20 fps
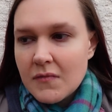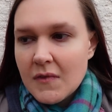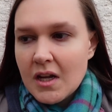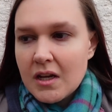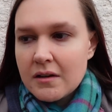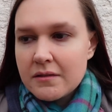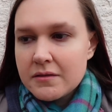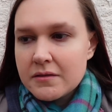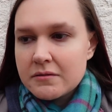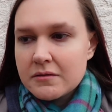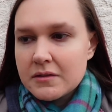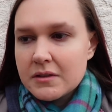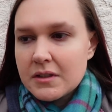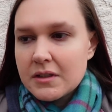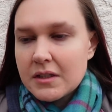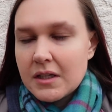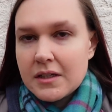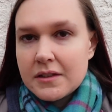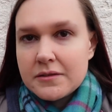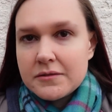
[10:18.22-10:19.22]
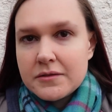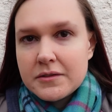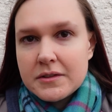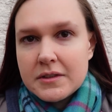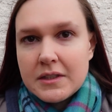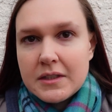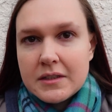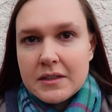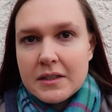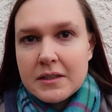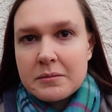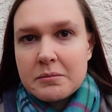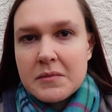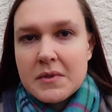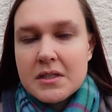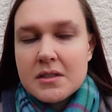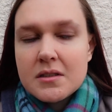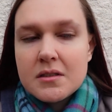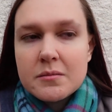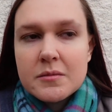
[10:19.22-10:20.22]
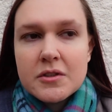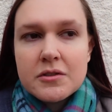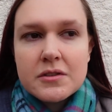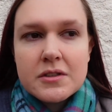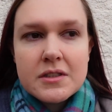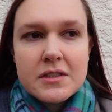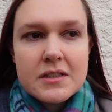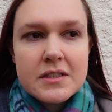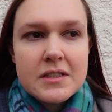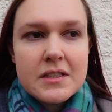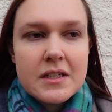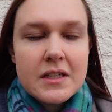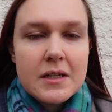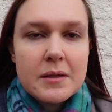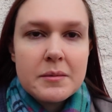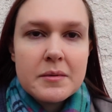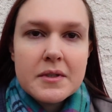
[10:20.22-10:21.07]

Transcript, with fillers: I have a lot of really, like, mixed emotions today,